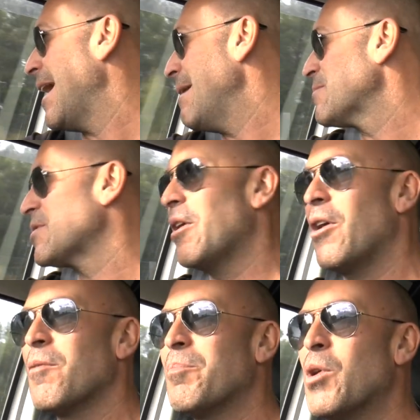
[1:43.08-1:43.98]

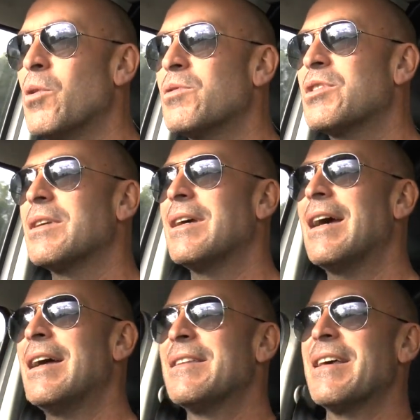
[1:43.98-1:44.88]
campsite I'd booked,
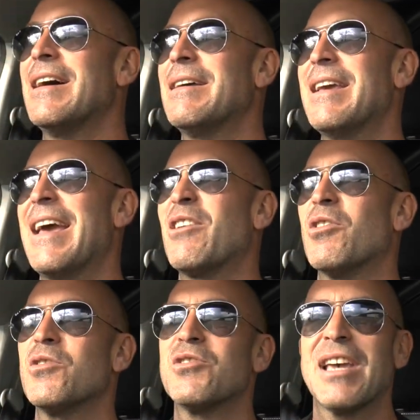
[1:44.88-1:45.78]
and yeah,
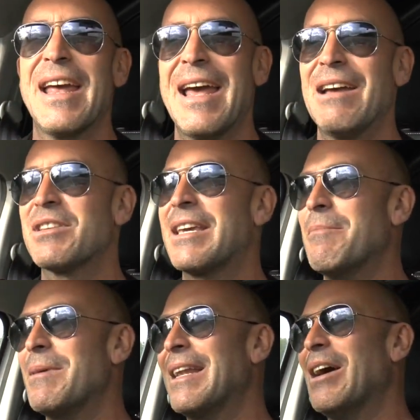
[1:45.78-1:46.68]
got a good 10 hours
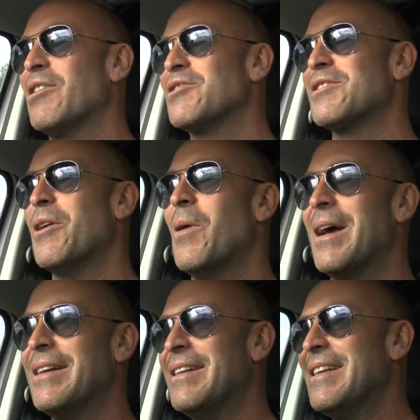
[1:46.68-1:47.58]
kipping last
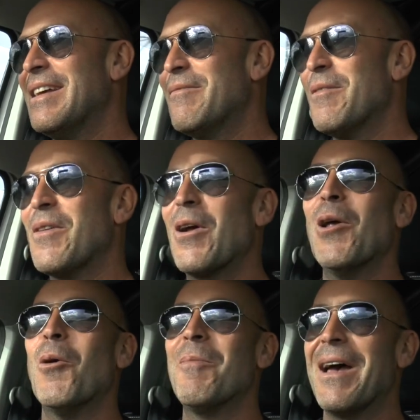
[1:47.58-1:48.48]
night. I feel a
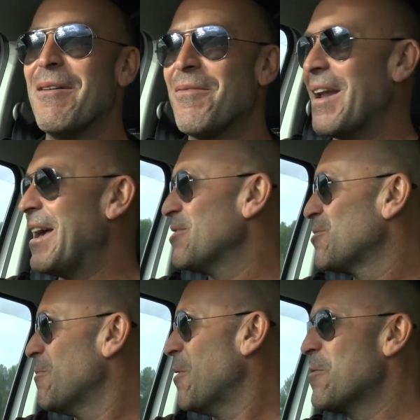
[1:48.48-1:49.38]
lot better for that
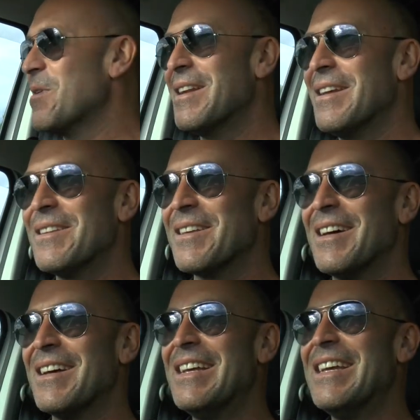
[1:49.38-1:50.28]
this morning, and
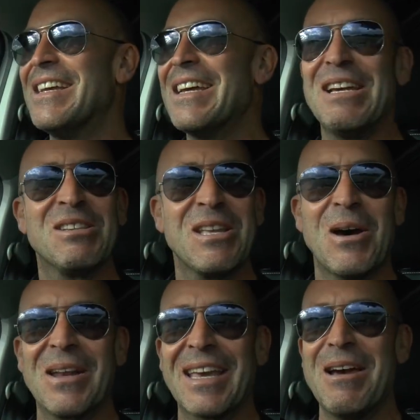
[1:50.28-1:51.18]
yeah,
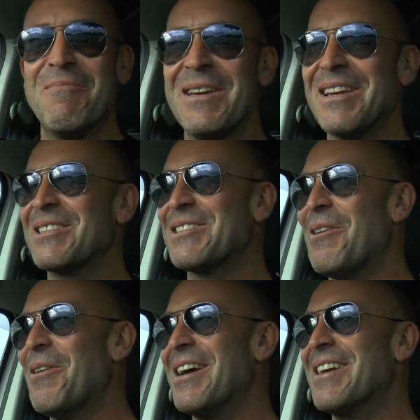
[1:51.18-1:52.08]
started to get a bit
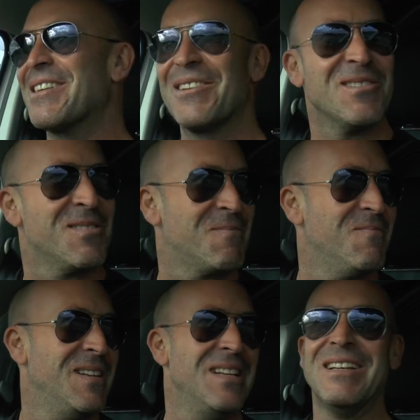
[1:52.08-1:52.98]
excited because,
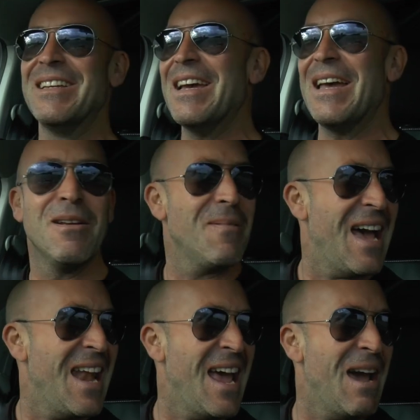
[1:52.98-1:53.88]
yeah, in
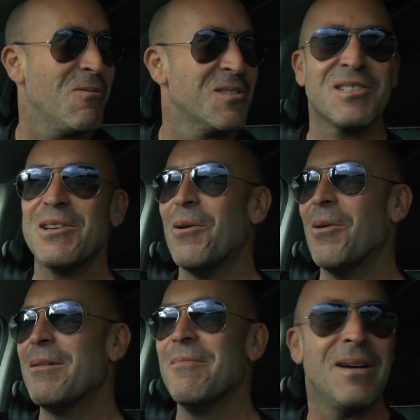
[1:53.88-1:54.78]
about an hour's
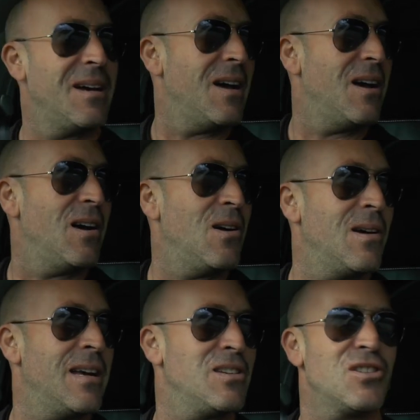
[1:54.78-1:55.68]
time,
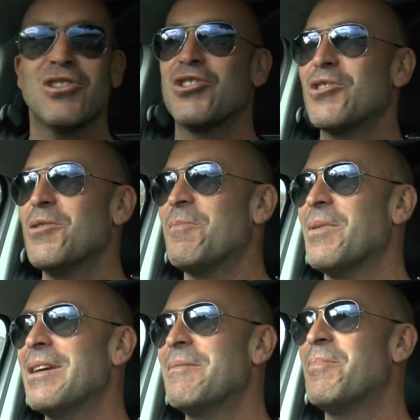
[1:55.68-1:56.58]
I should
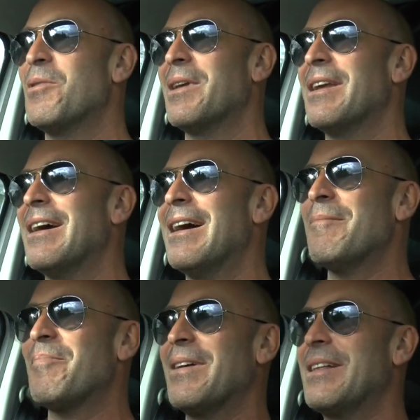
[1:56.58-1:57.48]
be pulling up